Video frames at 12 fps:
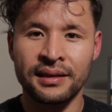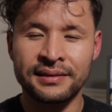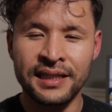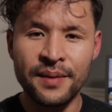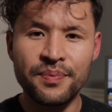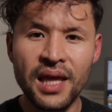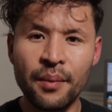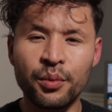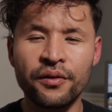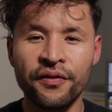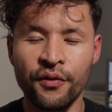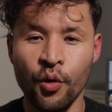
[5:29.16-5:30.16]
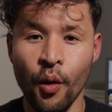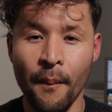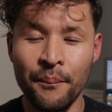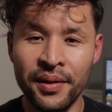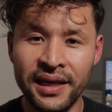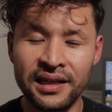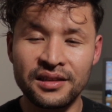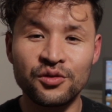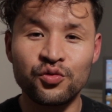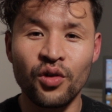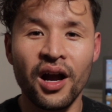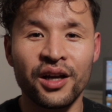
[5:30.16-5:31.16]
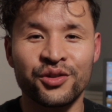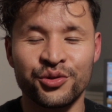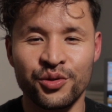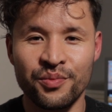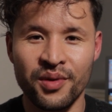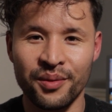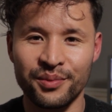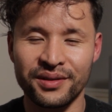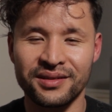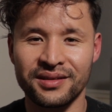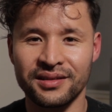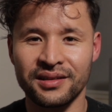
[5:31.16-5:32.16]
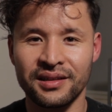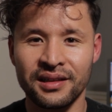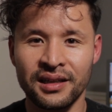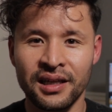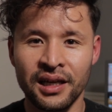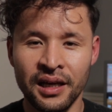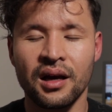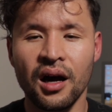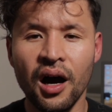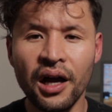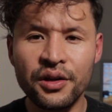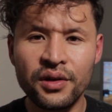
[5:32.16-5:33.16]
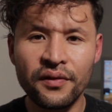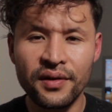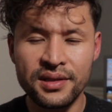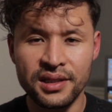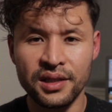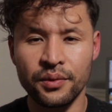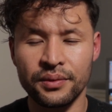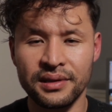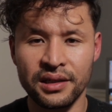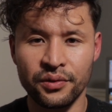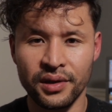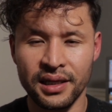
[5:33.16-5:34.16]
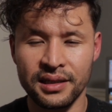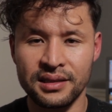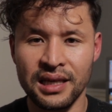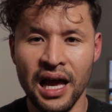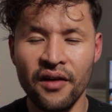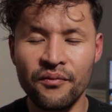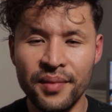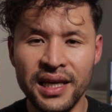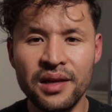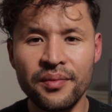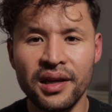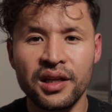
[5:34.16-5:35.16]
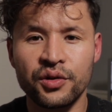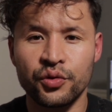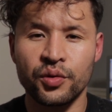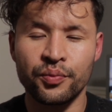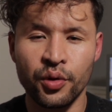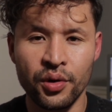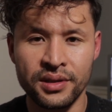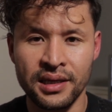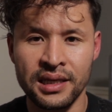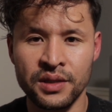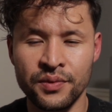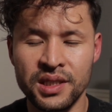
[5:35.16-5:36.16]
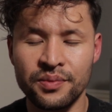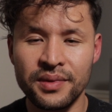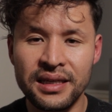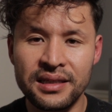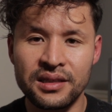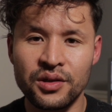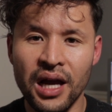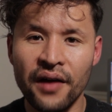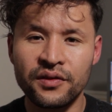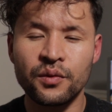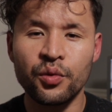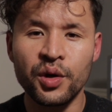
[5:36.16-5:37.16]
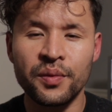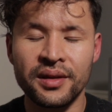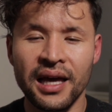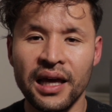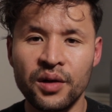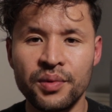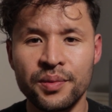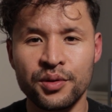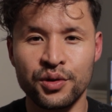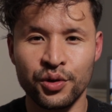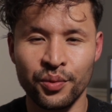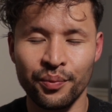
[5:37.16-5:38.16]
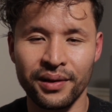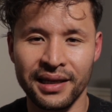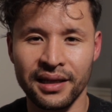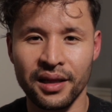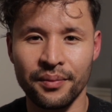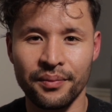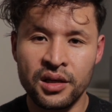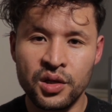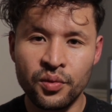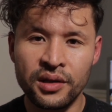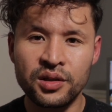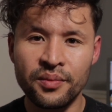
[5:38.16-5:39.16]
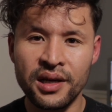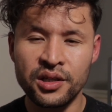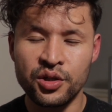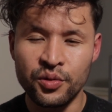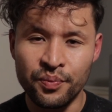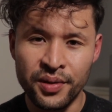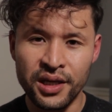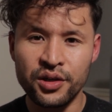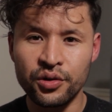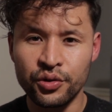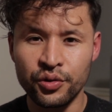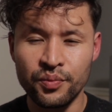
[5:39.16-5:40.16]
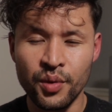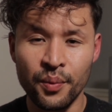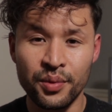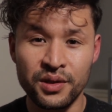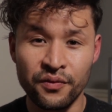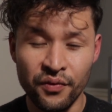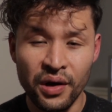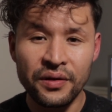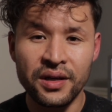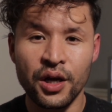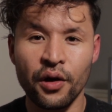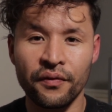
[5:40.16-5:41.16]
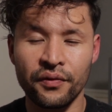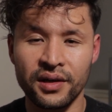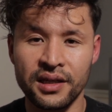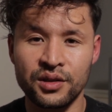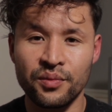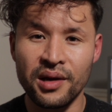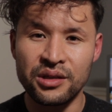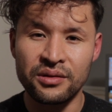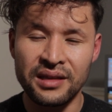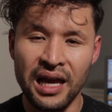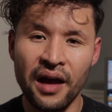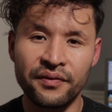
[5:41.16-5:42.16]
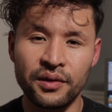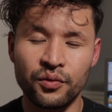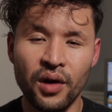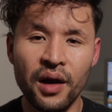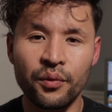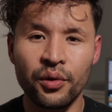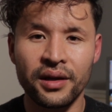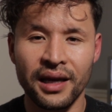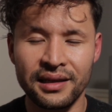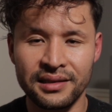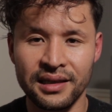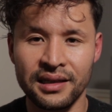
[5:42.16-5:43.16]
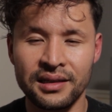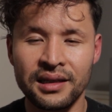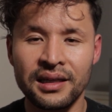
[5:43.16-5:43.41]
Tip number 4, picking the right group members. Our university degrees have many group projects, which means you have to work with other people to complete them. You want to make sure you pick your group members very carefully to make sure they have the right work ethic,